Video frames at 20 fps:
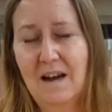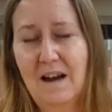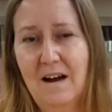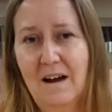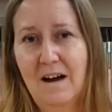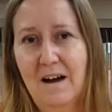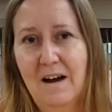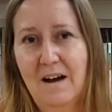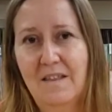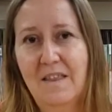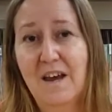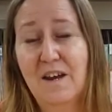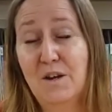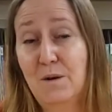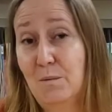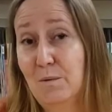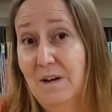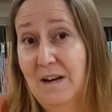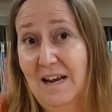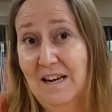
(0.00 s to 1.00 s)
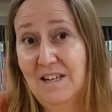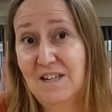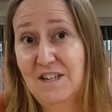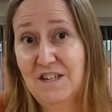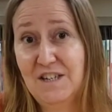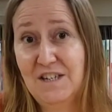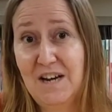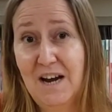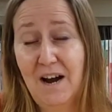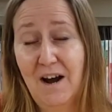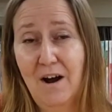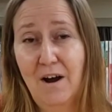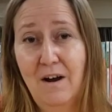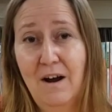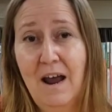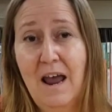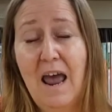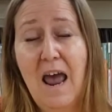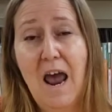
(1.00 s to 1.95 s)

that you would like to share